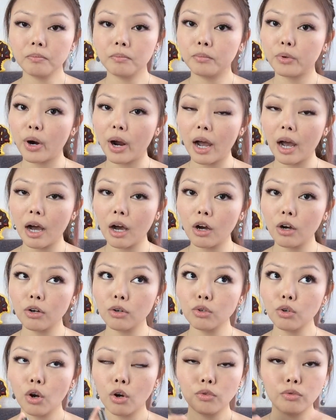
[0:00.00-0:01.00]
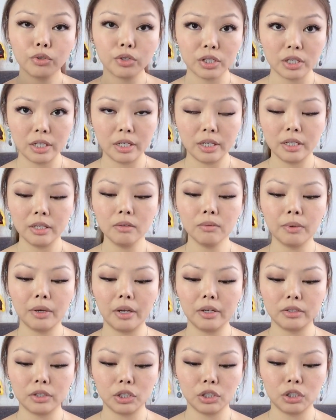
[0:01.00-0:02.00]
brow routine,
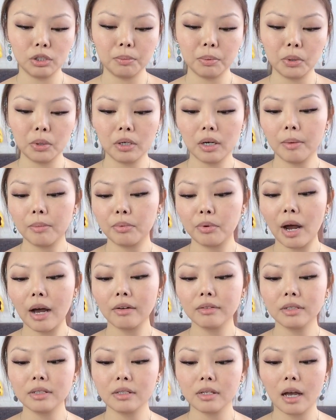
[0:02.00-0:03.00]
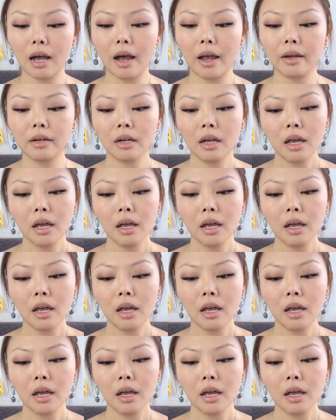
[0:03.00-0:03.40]
which is to put a brow design